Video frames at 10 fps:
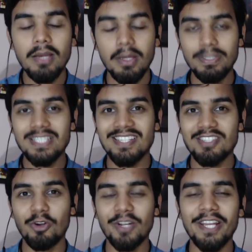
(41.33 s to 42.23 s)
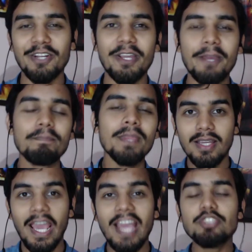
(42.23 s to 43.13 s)
business online. Okay,
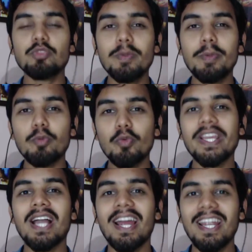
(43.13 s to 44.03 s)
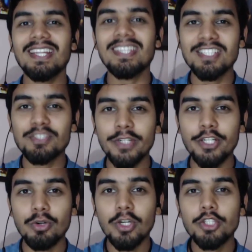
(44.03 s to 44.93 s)
as you will be moving ahead in this
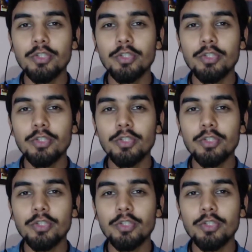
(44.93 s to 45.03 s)
video,